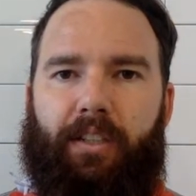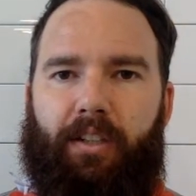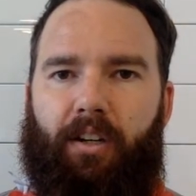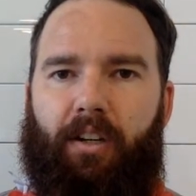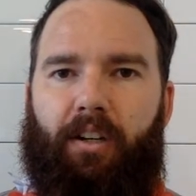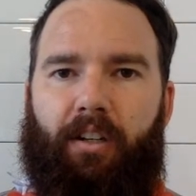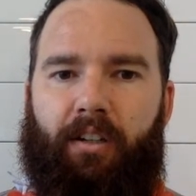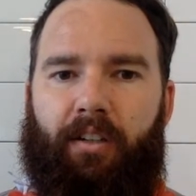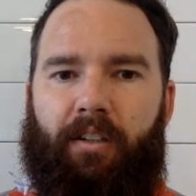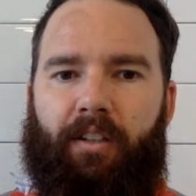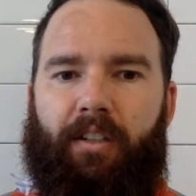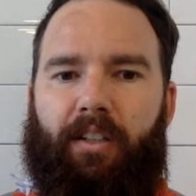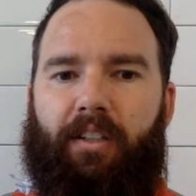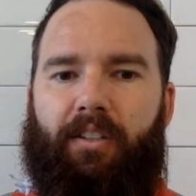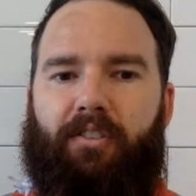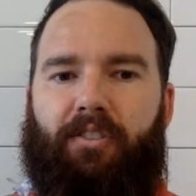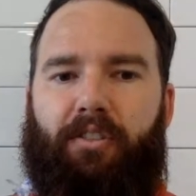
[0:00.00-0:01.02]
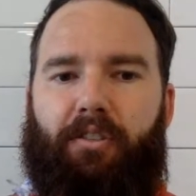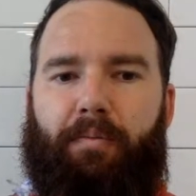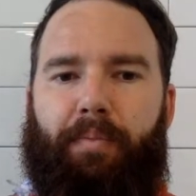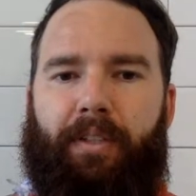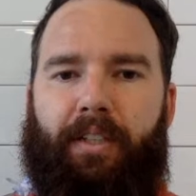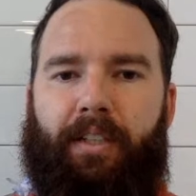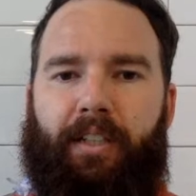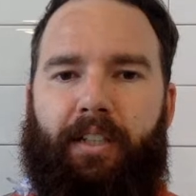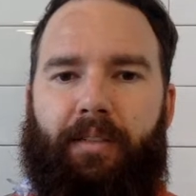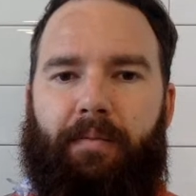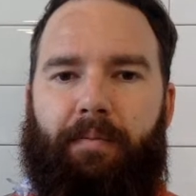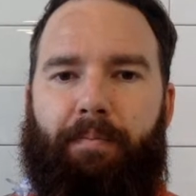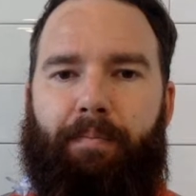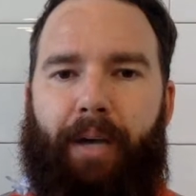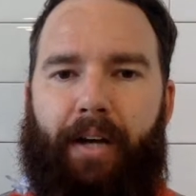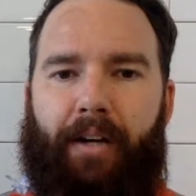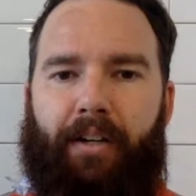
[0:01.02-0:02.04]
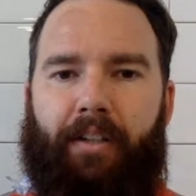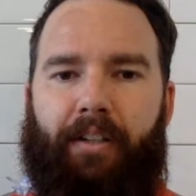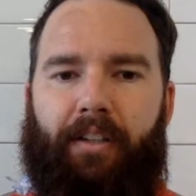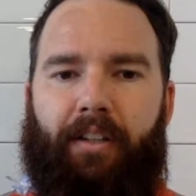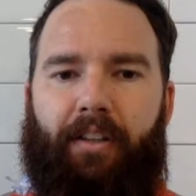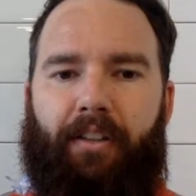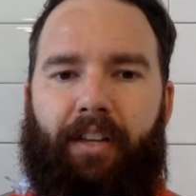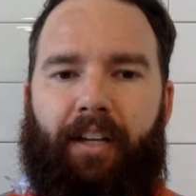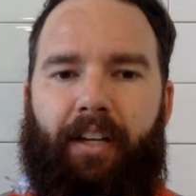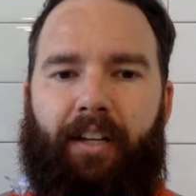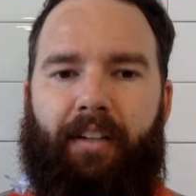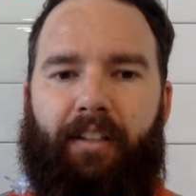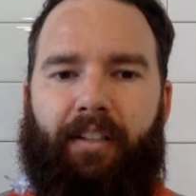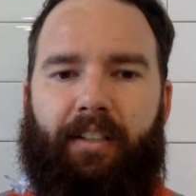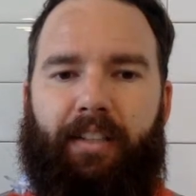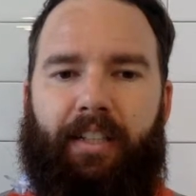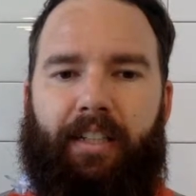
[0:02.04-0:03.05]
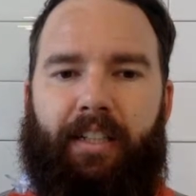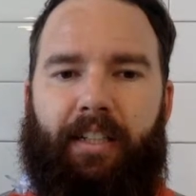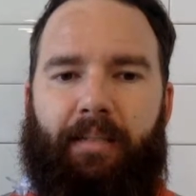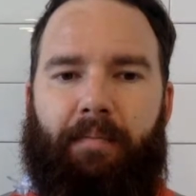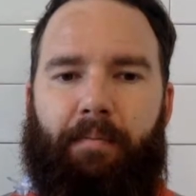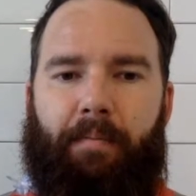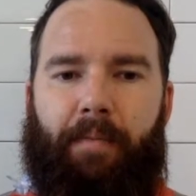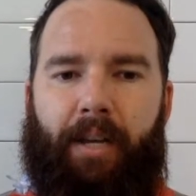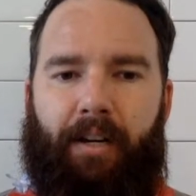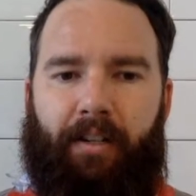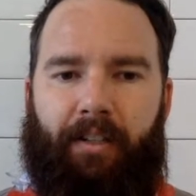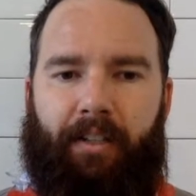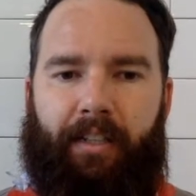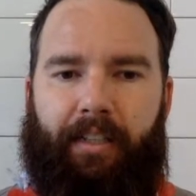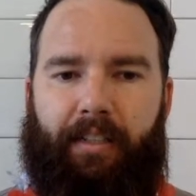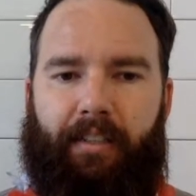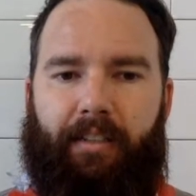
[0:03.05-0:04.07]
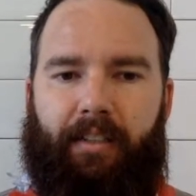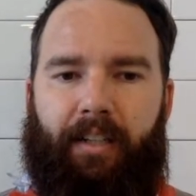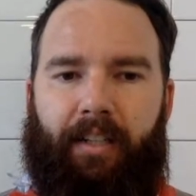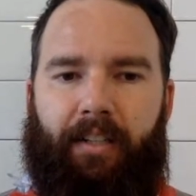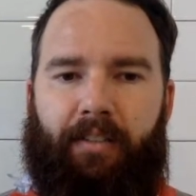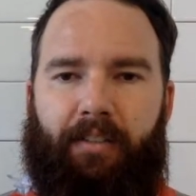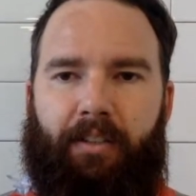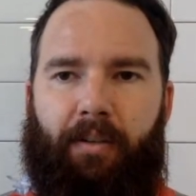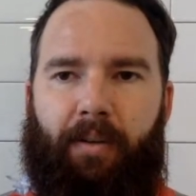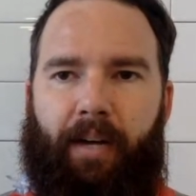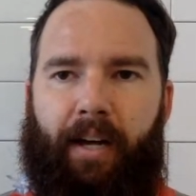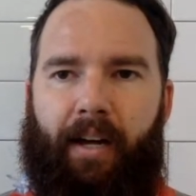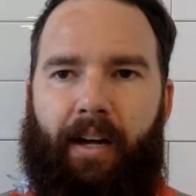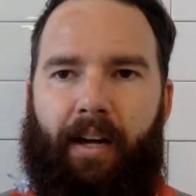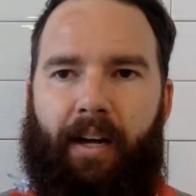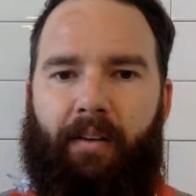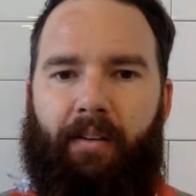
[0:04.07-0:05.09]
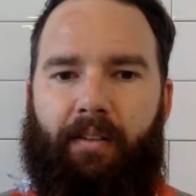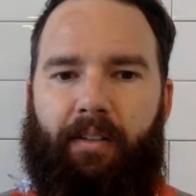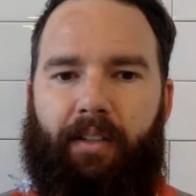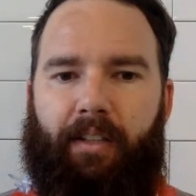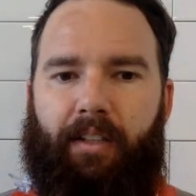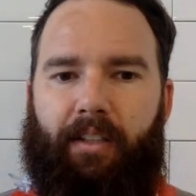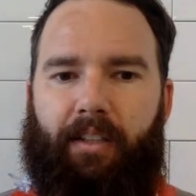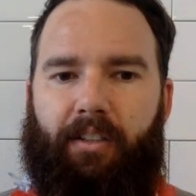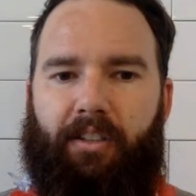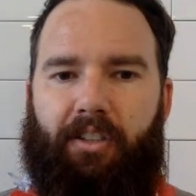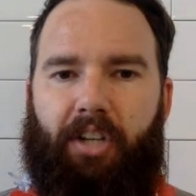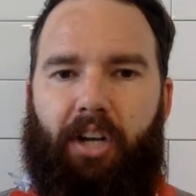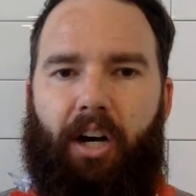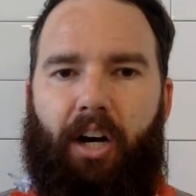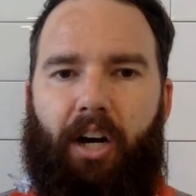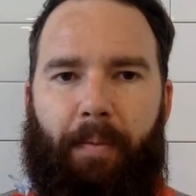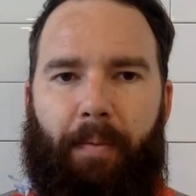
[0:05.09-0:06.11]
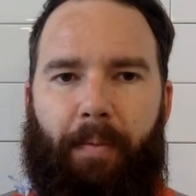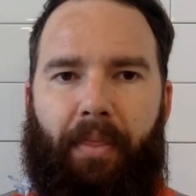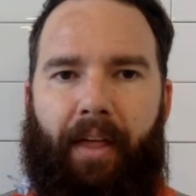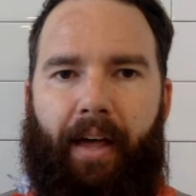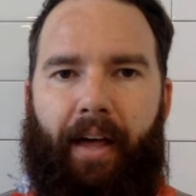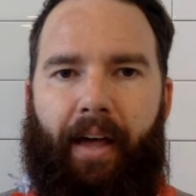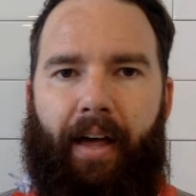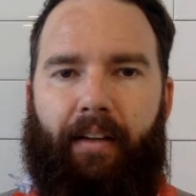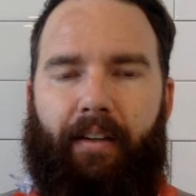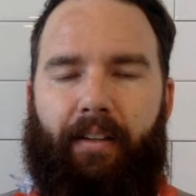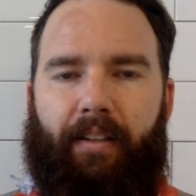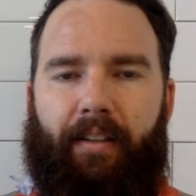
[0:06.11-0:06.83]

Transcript: hard to be better than getting married. I don't know how to top that.